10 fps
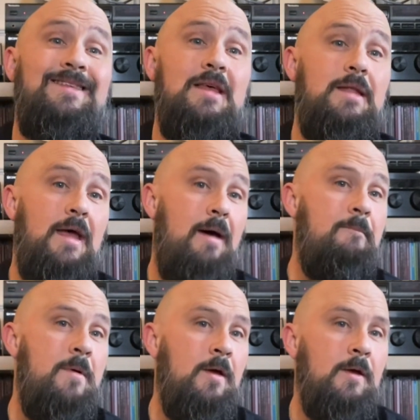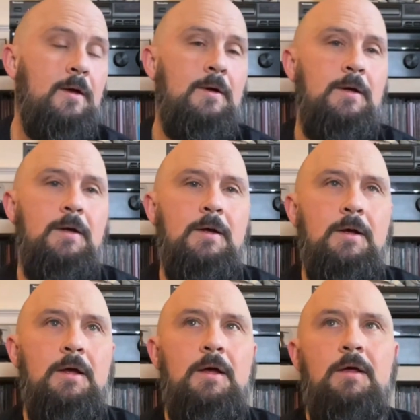than
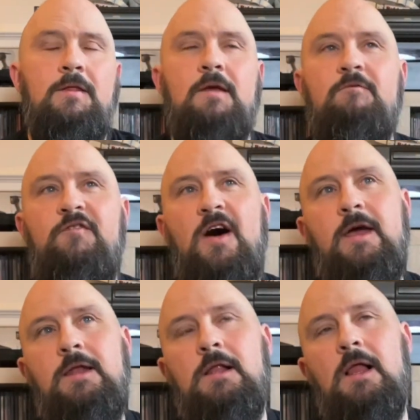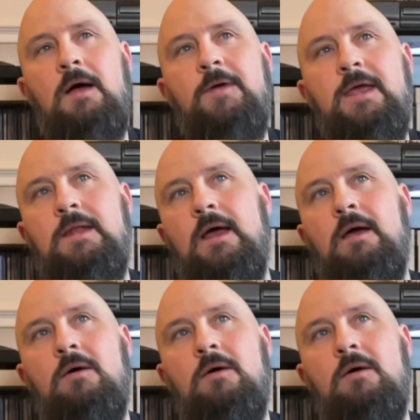vinyl. I mean,